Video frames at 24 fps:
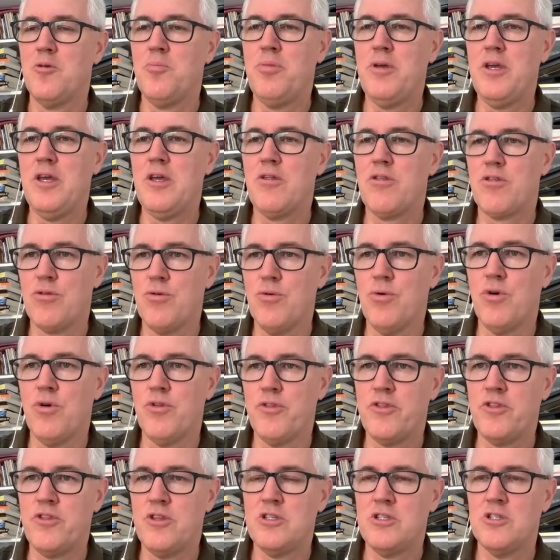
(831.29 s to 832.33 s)
big thought
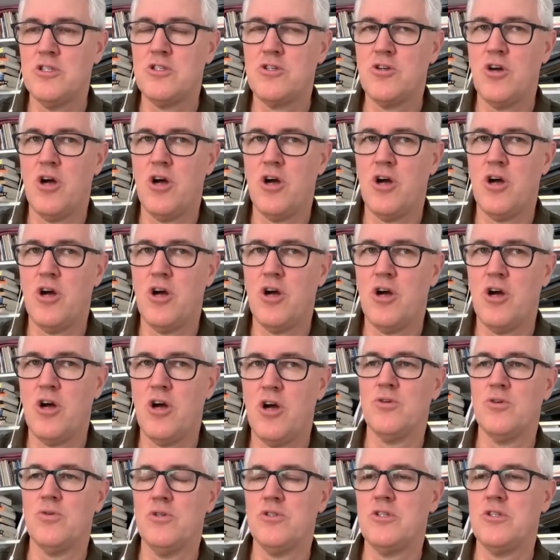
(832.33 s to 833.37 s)
that this is driving
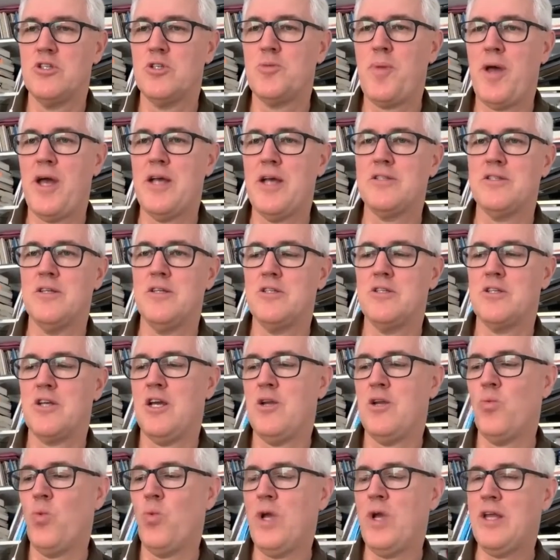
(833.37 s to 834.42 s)
towards this passage
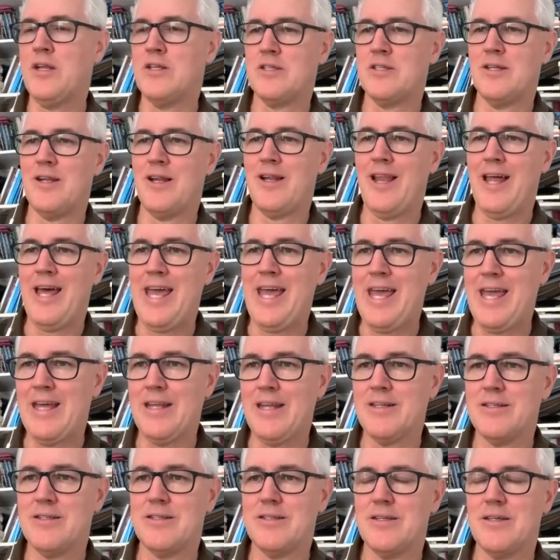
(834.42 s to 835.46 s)
and where does it
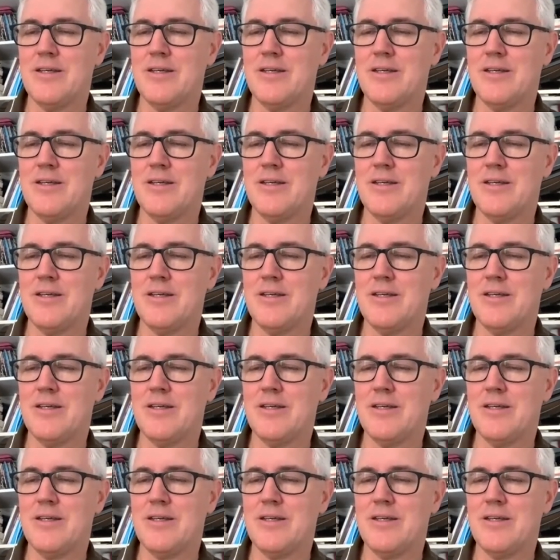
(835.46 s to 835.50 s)
land